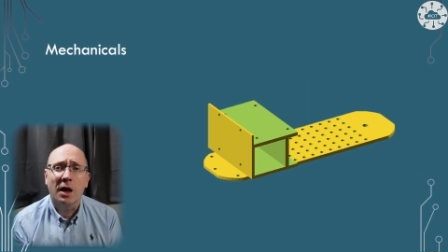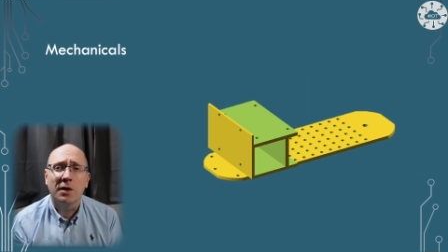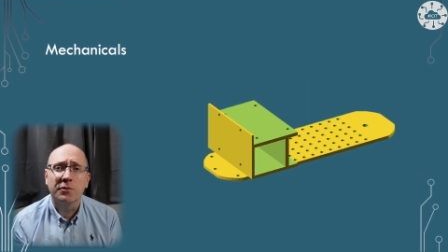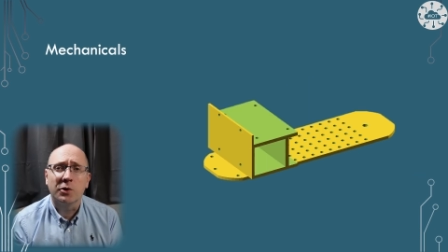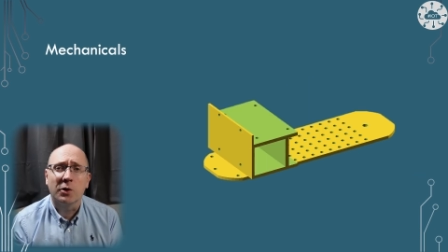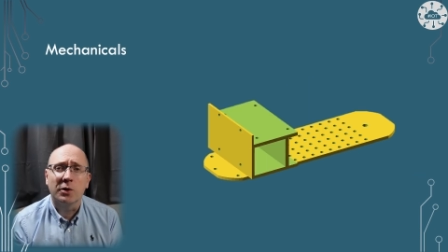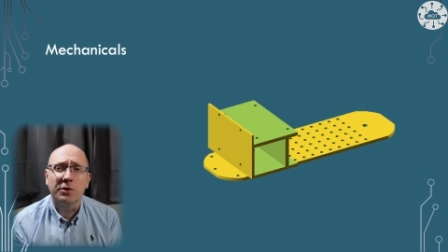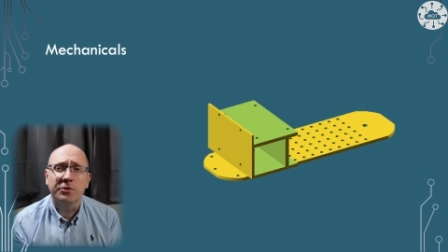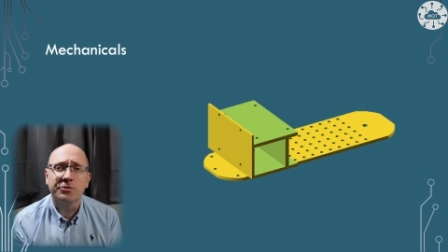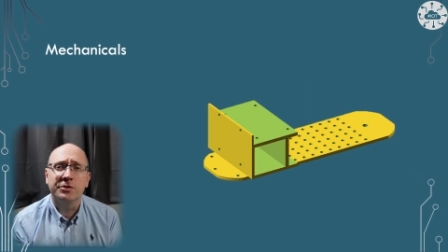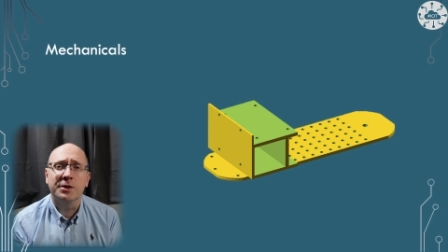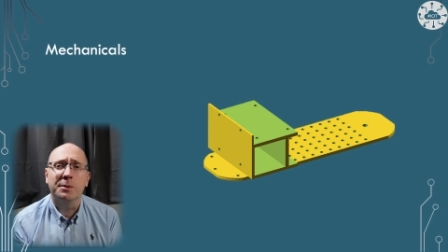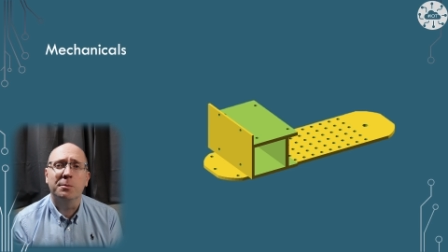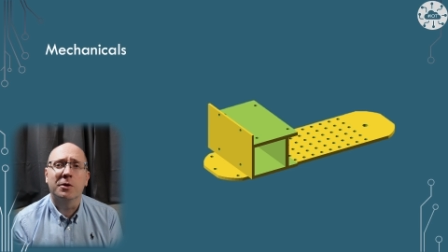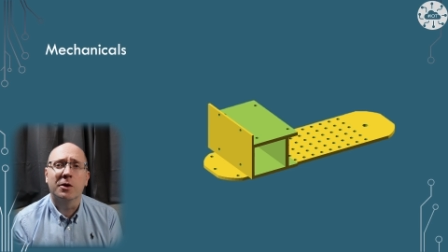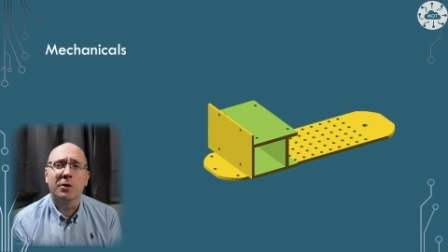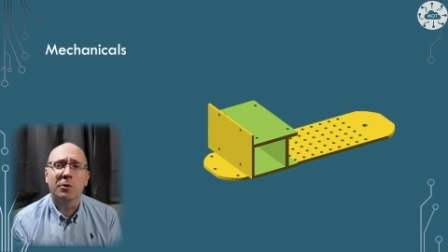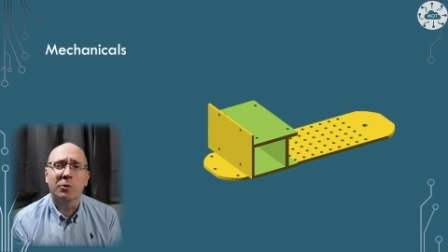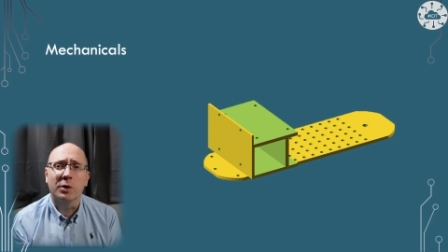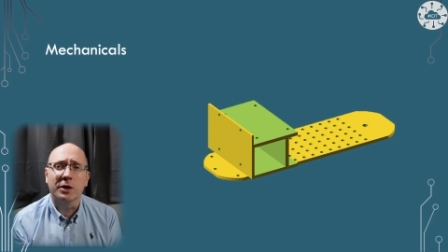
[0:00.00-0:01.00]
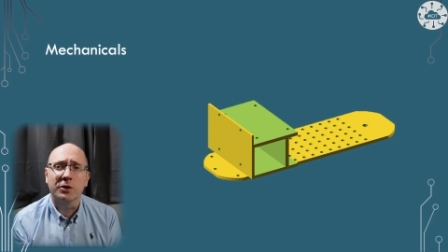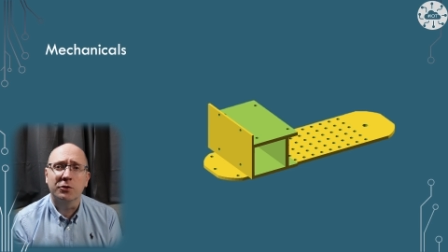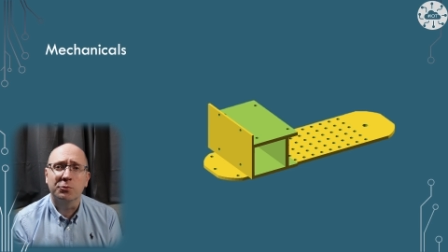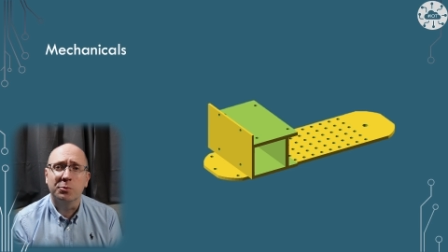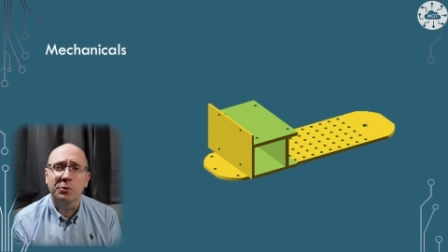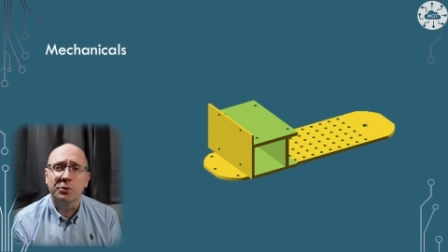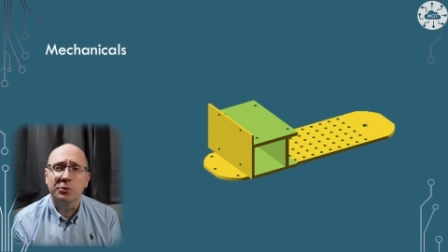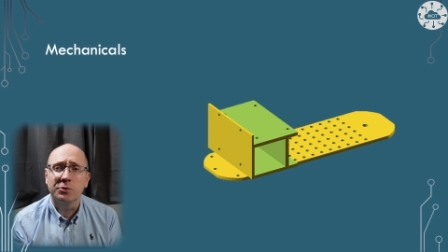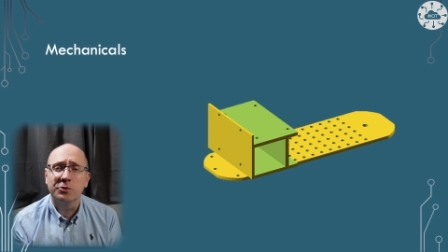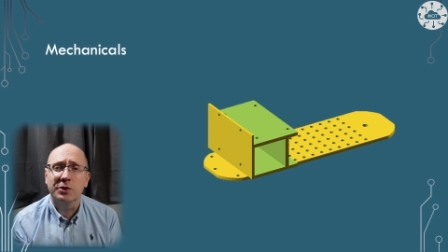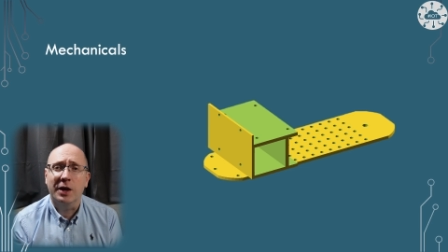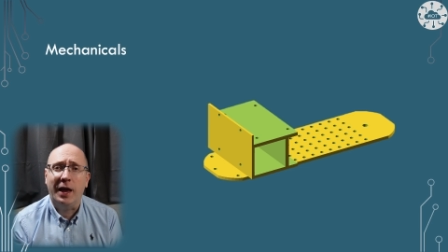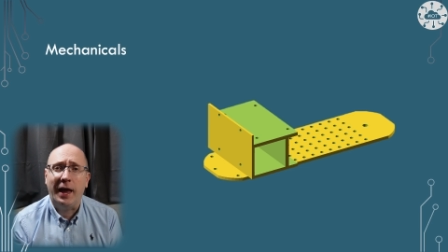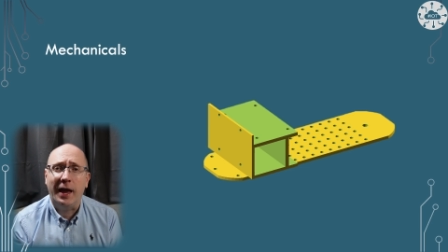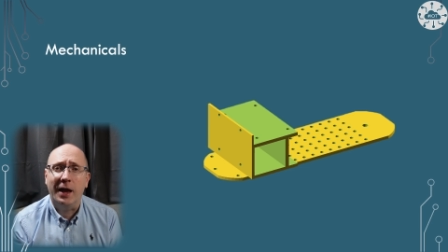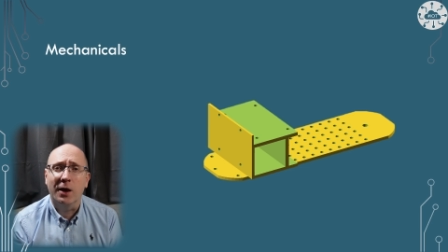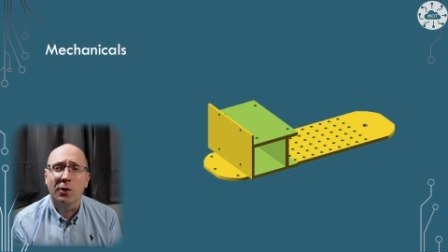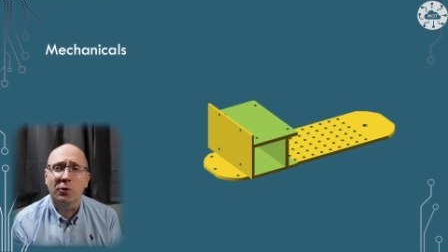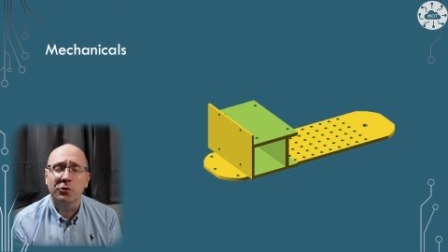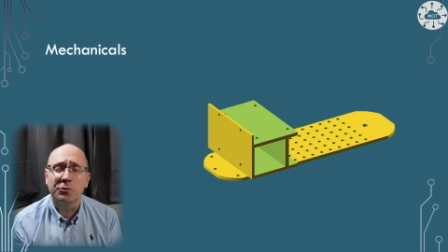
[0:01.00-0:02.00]
I've got a similar arrangement to
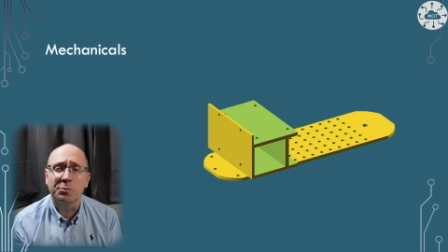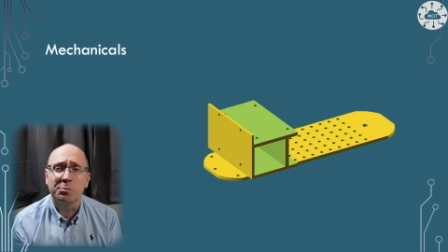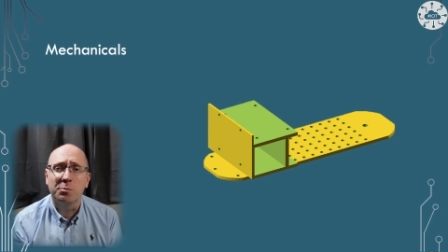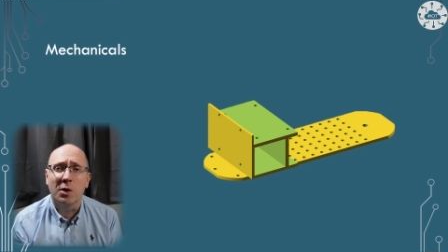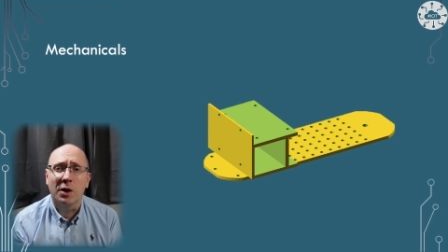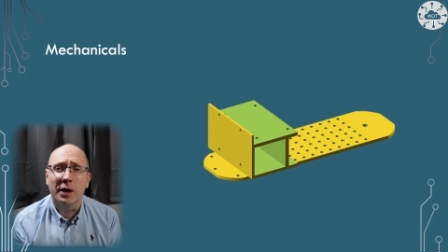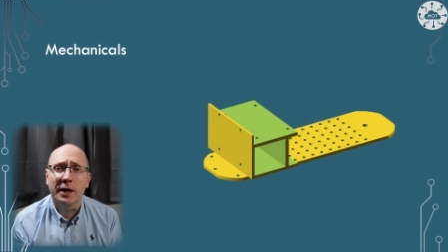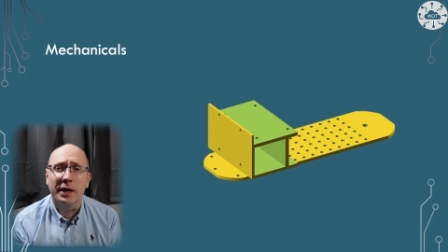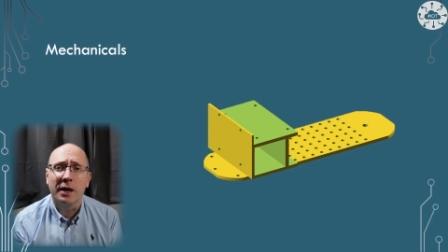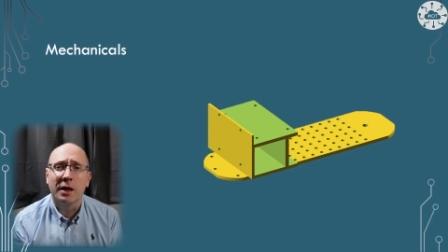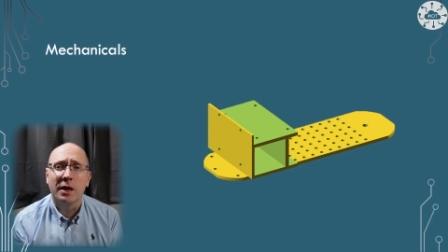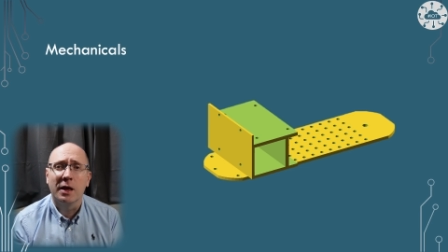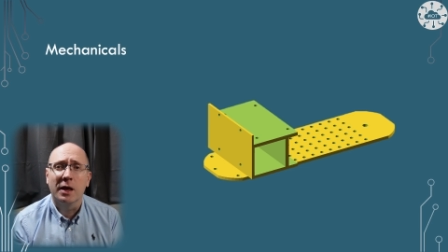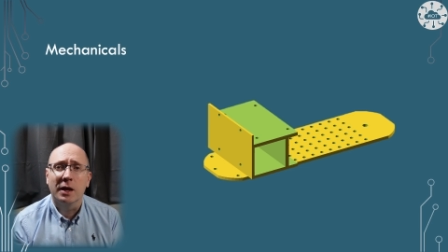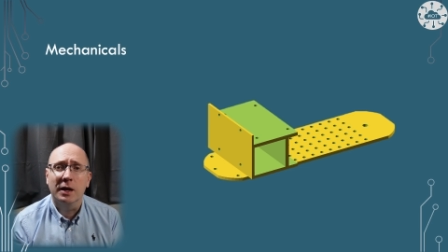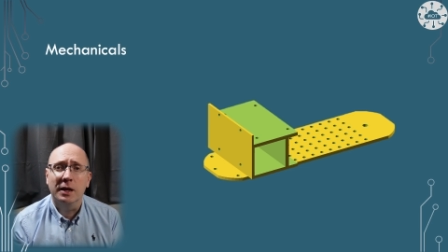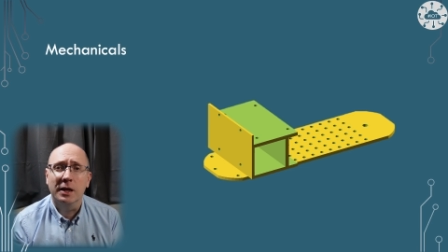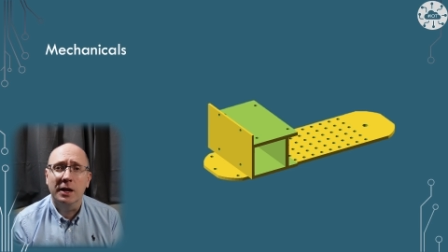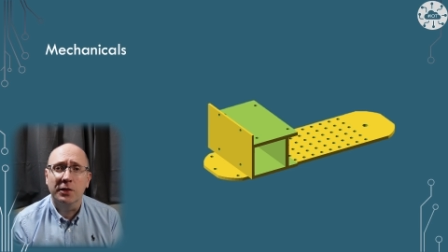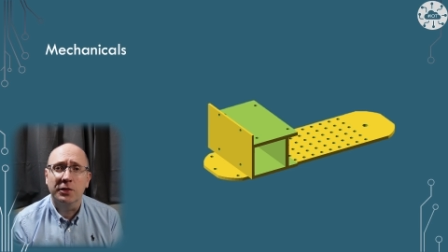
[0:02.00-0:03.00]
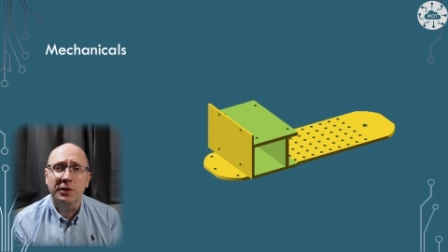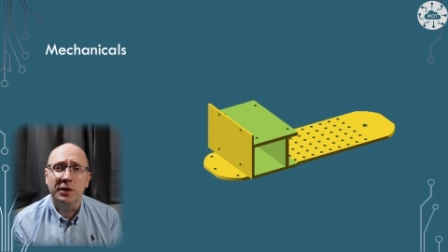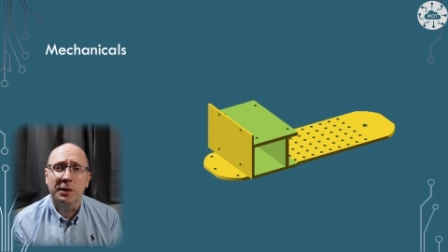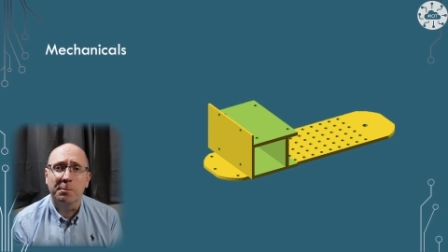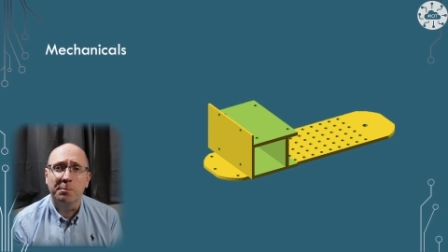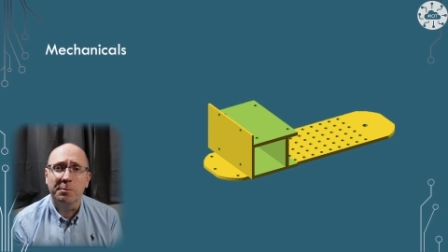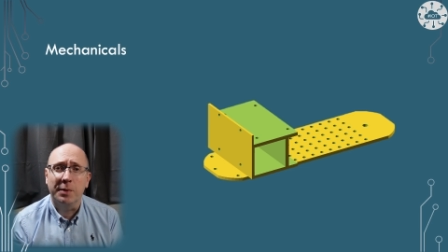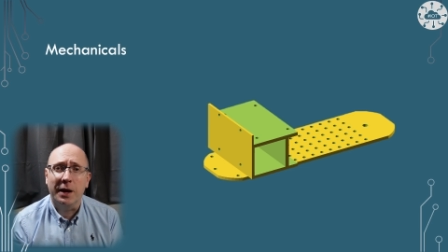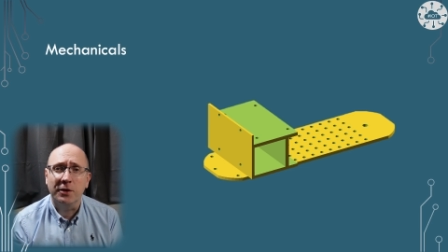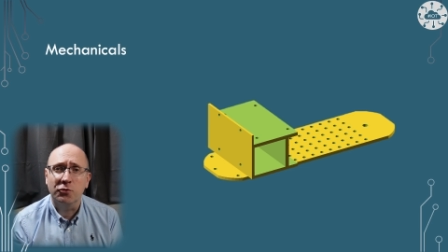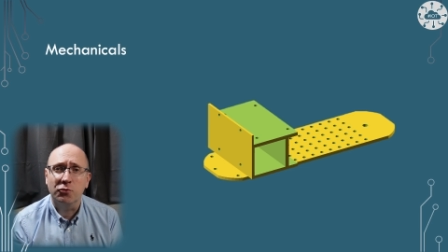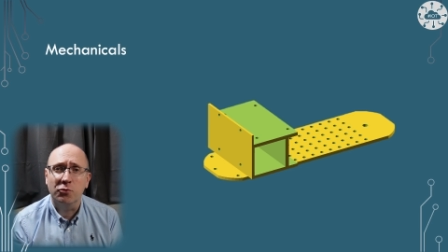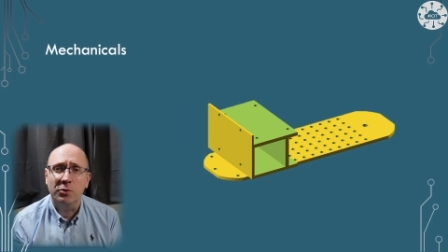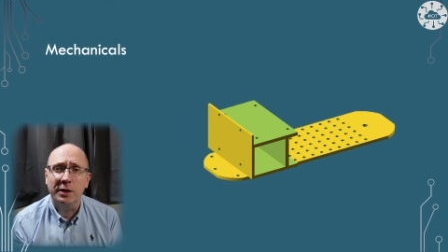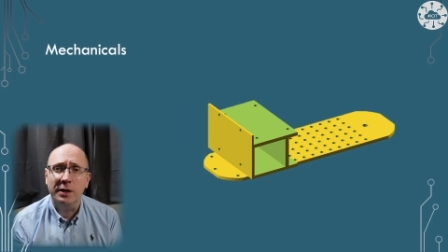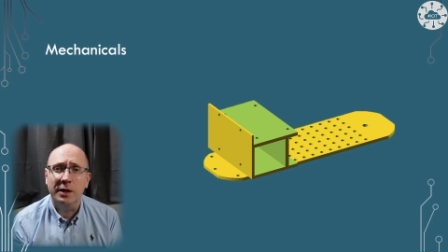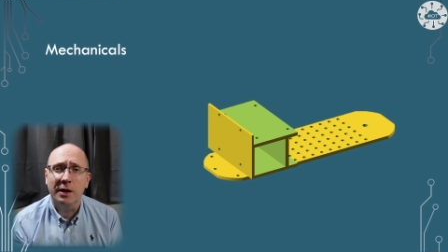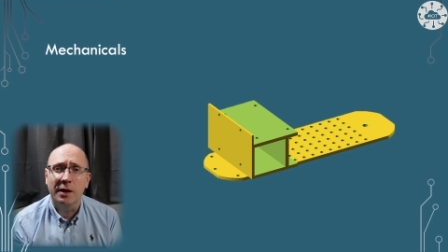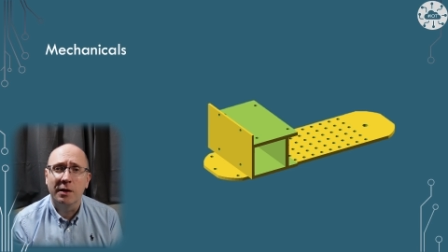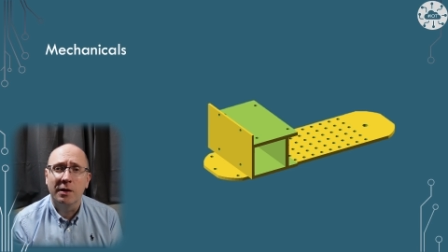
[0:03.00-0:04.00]
house my lithium
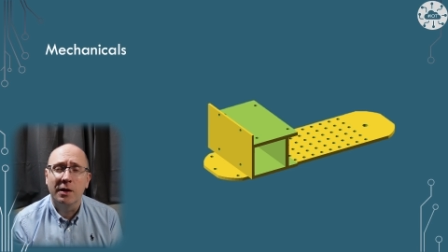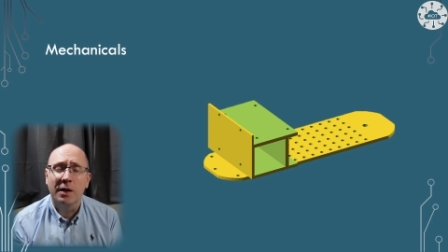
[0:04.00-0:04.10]
battery,